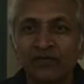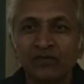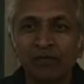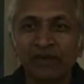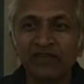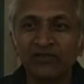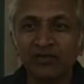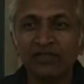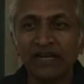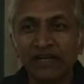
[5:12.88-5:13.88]
So based
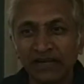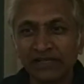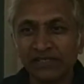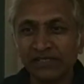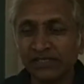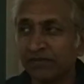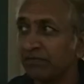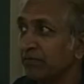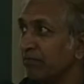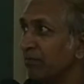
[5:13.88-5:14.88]
on that relationship,
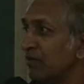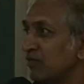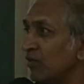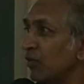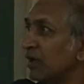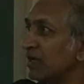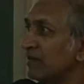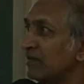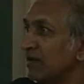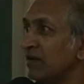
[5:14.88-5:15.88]
based on what
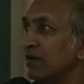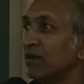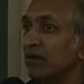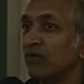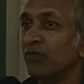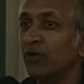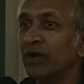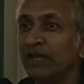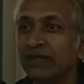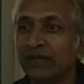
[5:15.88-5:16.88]
is in
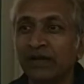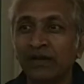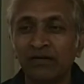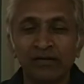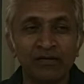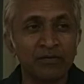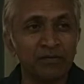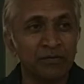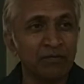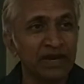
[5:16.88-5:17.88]
vogue in
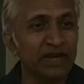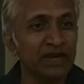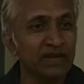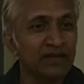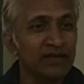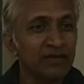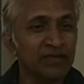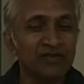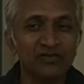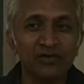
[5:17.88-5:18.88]
the market,
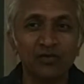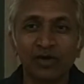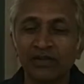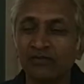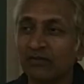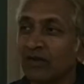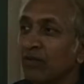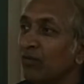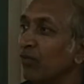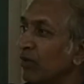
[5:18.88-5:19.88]
based on what is
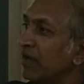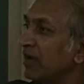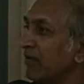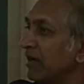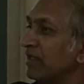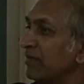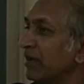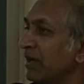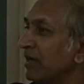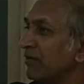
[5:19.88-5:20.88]
more required in the
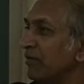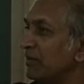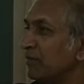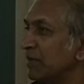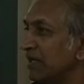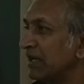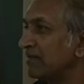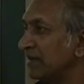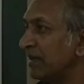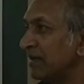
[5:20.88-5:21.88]
market, you will
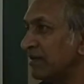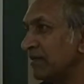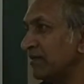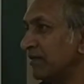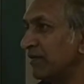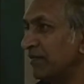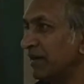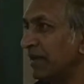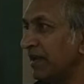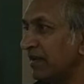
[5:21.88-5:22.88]
specialize in some
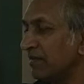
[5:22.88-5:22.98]
PGD.